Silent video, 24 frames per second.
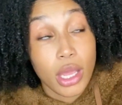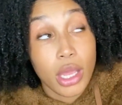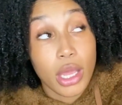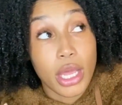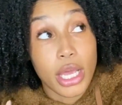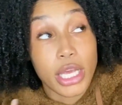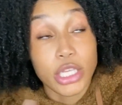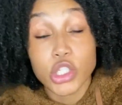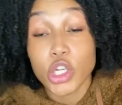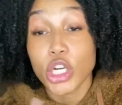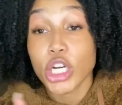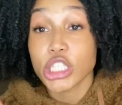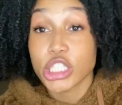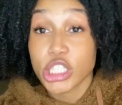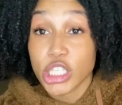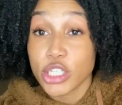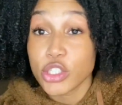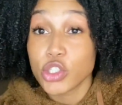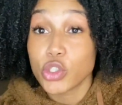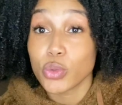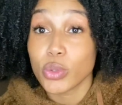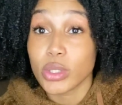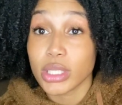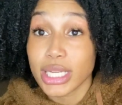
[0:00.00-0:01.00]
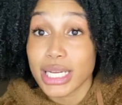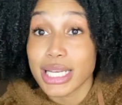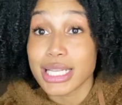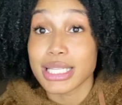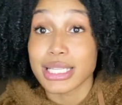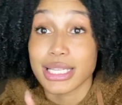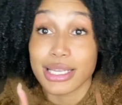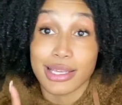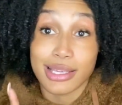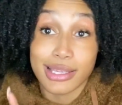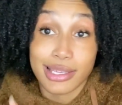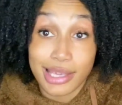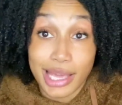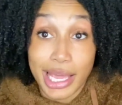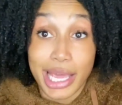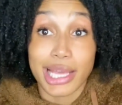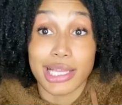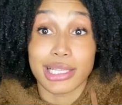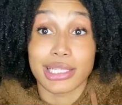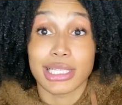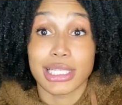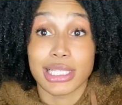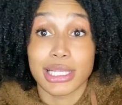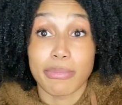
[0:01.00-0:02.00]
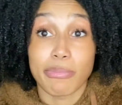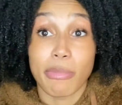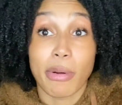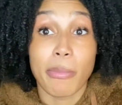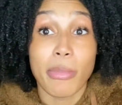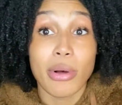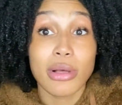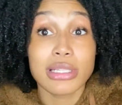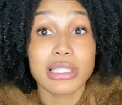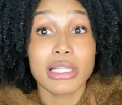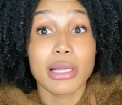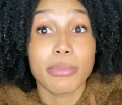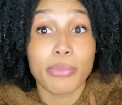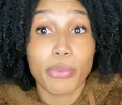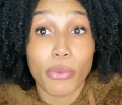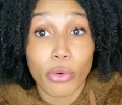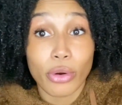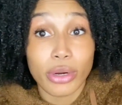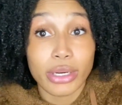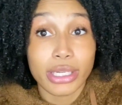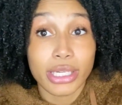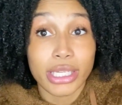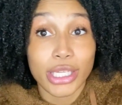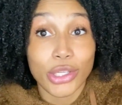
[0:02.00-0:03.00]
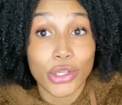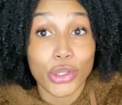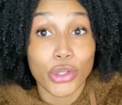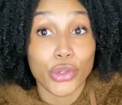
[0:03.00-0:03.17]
It's going to teach you a lesson, yes. But most importantly,